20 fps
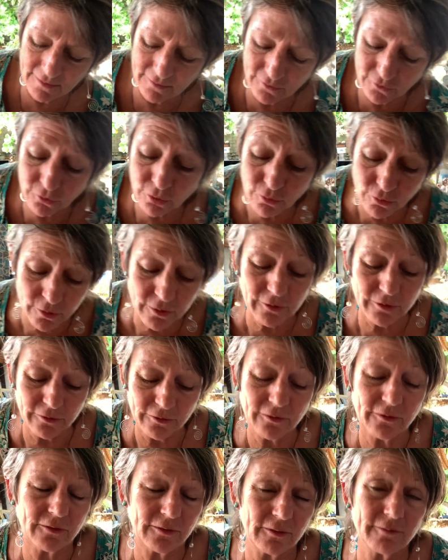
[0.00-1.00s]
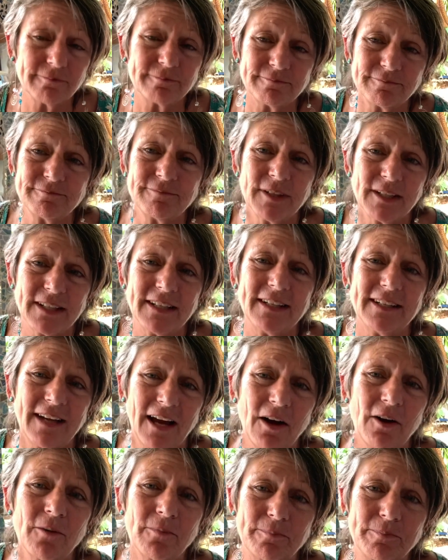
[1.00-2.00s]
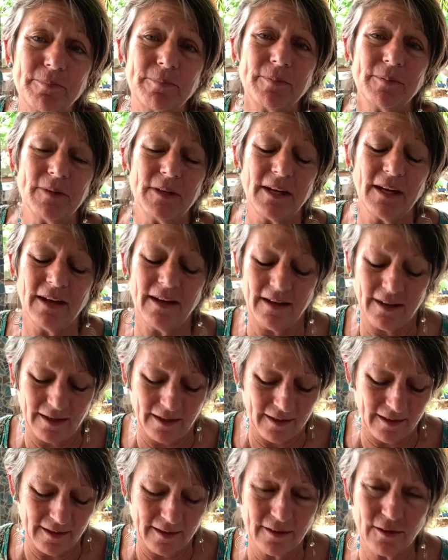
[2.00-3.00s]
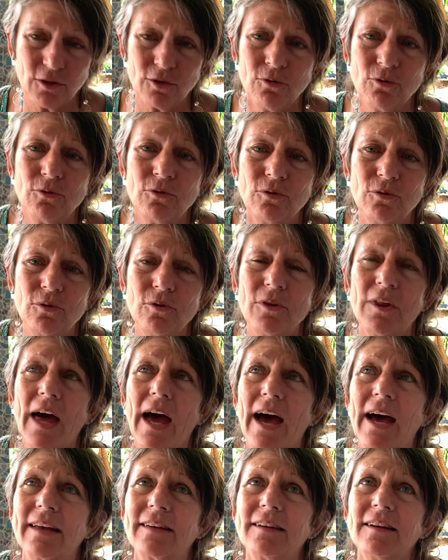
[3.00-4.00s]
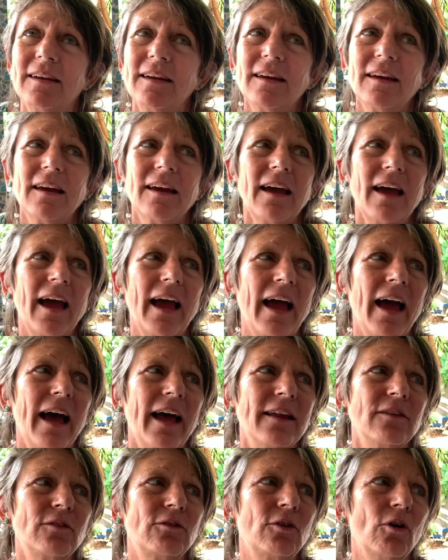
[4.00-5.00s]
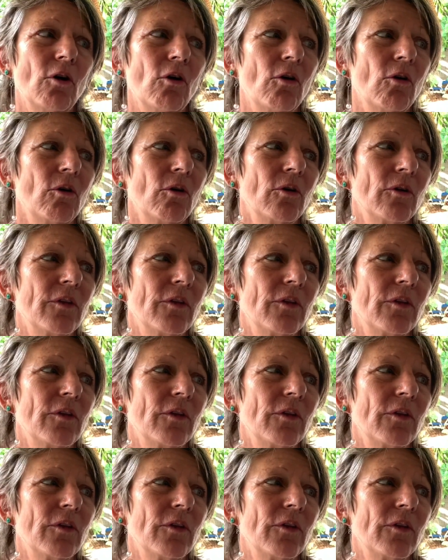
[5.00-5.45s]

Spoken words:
tools really help you do that. And so